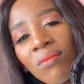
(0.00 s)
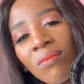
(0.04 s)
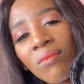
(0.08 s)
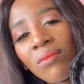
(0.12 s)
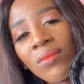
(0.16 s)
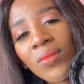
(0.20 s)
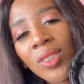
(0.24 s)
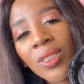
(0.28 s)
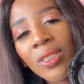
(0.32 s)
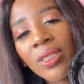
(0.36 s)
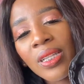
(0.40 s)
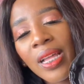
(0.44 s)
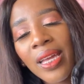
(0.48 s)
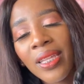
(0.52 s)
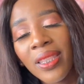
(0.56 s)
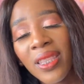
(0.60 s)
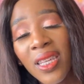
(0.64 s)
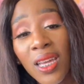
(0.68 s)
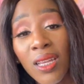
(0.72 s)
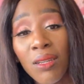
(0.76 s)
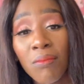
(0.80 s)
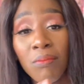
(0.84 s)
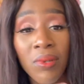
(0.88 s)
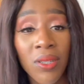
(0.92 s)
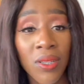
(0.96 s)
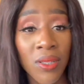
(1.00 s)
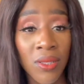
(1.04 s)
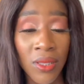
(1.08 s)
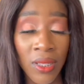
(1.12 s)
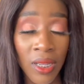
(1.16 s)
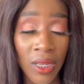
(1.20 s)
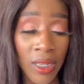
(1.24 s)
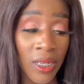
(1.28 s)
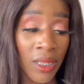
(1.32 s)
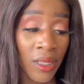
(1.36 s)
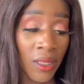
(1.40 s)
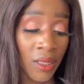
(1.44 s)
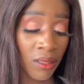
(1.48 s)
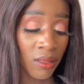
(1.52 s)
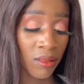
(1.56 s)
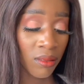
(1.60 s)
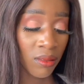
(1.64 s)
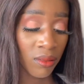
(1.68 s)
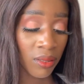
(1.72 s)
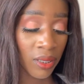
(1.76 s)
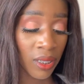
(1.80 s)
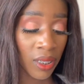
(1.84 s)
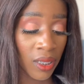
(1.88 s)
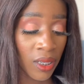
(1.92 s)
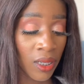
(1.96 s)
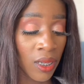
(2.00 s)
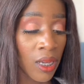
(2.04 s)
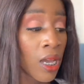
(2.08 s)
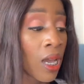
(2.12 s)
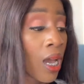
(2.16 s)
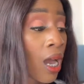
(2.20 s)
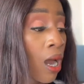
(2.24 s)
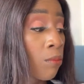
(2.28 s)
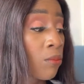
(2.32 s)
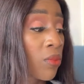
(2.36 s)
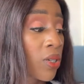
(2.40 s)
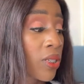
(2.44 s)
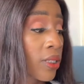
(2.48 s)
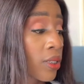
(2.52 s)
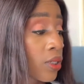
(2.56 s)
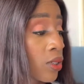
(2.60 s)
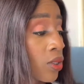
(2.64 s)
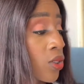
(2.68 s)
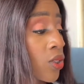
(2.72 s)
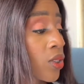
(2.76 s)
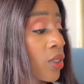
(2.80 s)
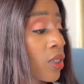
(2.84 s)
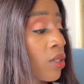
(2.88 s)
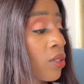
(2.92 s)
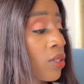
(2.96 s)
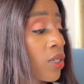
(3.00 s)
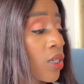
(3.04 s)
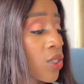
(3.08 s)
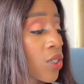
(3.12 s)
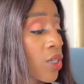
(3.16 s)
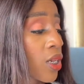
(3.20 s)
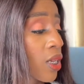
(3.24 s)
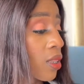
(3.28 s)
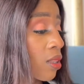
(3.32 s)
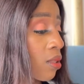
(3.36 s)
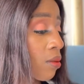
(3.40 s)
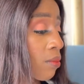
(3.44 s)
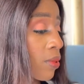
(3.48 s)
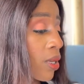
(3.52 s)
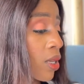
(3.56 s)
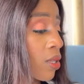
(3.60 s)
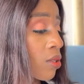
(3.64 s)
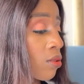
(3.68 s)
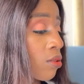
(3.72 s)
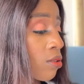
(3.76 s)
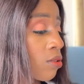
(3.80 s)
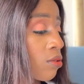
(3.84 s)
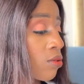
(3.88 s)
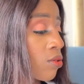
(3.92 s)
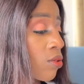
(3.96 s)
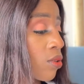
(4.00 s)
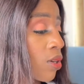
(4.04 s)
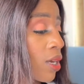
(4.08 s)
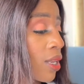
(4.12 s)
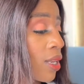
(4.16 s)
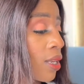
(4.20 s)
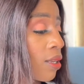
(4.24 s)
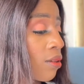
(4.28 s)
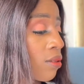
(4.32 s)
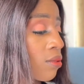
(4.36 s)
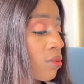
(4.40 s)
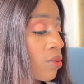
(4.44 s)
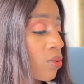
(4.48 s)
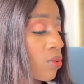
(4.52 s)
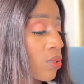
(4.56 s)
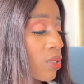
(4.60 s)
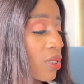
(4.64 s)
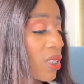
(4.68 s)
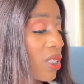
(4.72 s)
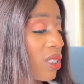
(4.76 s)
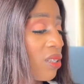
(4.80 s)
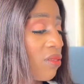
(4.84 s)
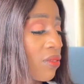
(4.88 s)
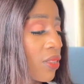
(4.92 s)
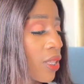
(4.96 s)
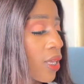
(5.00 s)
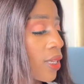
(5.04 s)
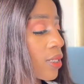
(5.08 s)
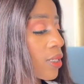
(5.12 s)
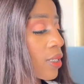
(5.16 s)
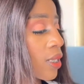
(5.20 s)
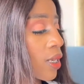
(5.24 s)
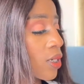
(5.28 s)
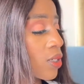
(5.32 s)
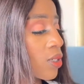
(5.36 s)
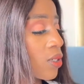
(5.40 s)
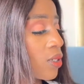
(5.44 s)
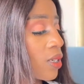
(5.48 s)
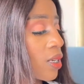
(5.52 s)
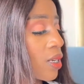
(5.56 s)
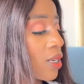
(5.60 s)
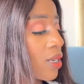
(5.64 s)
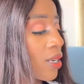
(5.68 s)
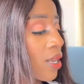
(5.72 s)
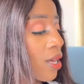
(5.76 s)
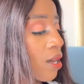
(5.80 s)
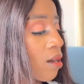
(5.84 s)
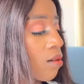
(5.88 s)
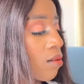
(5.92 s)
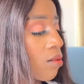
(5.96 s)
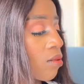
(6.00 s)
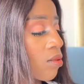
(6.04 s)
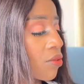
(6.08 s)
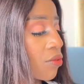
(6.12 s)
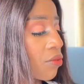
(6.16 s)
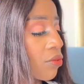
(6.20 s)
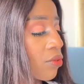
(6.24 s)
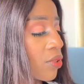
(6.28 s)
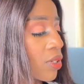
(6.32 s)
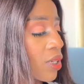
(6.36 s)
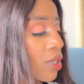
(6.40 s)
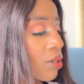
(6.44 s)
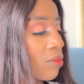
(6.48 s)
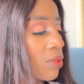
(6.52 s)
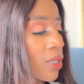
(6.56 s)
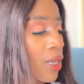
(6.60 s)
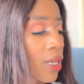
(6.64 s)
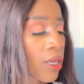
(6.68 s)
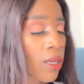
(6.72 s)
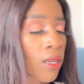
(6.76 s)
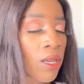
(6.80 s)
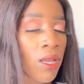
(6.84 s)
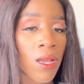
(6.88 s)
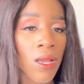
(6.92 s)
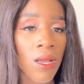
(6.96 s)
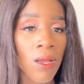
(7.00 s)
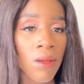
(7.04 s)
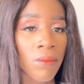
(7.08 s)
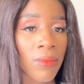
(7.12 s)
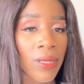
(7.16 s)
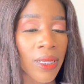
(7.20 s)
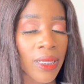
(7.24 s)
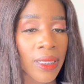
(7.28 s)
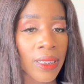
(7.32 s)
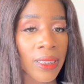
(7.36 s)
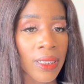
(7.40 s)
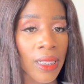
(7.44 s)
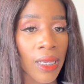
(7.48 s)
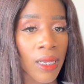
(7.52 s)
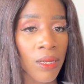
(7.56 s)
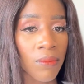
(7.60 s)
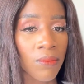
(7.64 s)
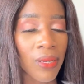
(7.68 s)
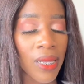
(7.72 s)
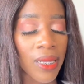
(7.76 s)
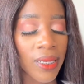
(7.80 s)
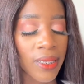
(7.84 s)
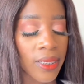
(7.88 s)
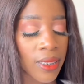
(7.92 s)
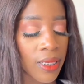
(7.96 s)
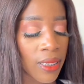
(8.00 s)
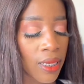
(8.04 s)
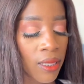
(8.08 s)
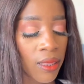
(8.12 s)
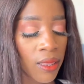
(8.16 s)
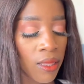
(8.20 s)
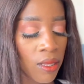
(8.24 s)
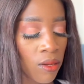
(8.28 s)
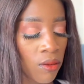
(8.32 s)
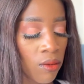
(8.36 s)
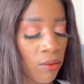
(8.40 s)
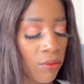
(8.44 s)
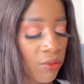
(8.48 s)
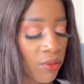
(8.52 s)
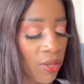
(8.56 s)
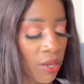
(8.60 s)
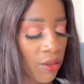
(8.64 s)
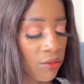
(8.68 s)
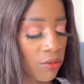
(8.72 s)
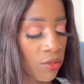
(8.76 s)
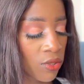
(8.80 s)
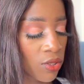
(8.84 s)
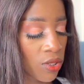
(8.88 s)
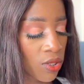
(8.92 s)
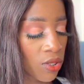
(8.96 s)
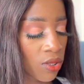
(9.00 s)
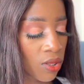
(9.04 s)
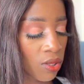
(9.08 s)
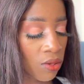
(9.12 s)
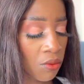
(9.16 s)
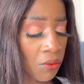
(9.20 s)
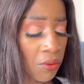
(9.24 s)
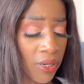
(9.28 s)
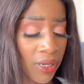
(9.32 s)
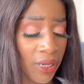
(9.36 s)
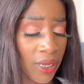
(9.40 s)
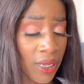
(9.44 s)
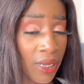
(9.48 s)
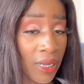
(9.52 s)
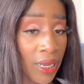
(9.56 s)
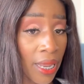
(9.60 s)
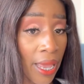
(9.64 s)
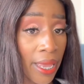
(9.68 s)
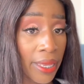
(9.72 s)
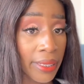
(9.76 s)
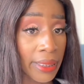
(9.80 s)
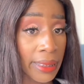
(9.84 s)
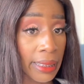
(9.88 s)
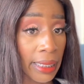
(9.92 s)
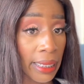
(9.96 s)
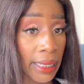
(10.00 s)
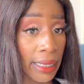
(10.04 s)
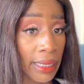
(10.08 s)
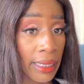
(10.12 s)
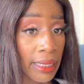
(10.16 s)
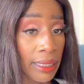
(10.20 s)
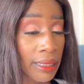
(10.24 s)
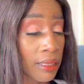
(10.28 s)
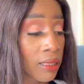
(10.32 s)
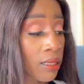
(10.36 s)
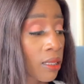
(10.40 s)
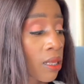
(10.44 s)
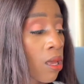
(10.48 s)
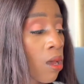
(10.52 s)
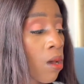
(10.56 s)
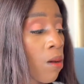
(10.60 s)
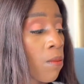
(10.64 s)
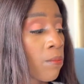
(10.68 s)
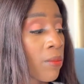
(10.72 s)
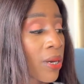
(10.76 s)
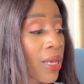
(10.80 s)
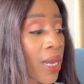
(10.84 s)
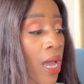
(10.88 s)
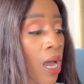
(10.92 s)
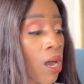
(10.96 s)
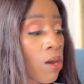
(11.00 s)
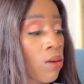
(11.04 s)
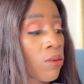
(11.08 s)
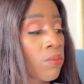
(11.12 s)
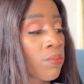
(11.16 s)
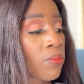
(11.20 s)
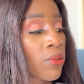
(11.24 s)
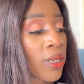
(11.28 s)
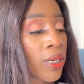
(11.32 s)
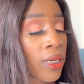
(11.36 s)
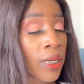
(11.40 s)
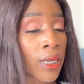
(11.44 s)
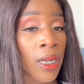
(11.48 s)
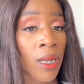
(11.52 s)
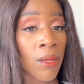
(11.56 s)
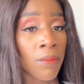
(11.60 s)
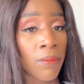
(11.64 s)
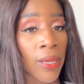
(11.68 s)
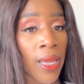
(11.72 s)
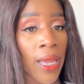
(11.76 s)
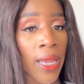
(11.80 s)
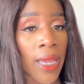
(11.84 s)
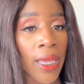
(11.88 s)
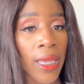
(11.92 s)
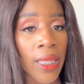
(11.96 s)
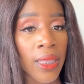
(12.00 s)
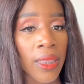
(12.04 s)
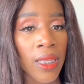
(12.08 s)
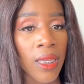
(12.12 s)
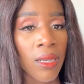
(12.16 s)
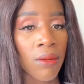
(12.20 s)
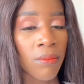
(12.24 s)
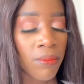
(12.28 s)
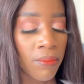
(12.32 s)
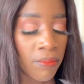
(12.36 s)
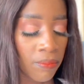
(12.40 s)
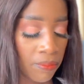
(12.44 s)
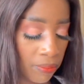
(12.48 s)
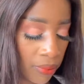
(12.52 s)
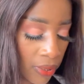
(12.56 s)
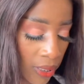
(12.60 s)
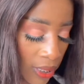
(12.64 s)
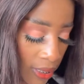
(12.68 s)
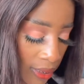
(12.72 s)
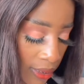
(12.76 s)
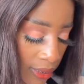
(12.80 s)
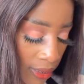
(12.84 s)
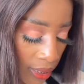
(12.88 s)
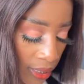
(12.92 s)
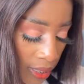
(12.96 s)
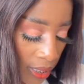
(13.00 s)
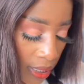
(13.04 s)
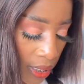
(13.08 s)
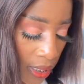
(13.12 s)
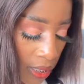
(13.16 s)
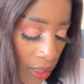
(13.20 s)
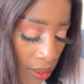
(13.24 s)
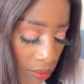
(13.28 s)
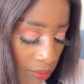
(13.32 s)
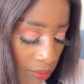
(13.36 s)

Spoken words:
just like that personally, okay? I'm actually gonna check the manual to see if that's actually allowed, if you can like place like a plastic in there, or if you have to just throw it in as is. But I would put it in a bag and then place it in